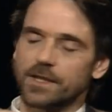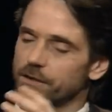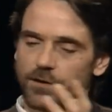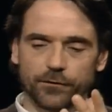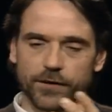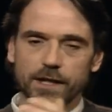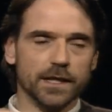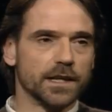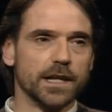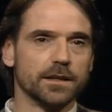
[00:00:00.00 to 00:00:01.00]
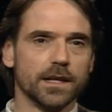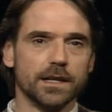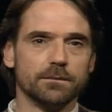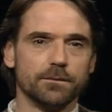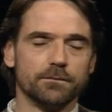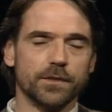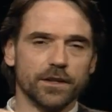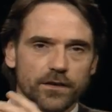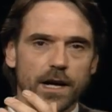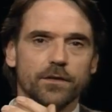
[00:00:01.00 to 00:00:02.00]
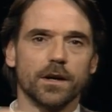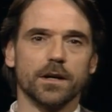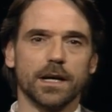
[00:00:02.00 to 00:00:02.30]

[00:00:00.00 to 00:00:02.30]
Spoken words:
They didn't feel it. They sat there, and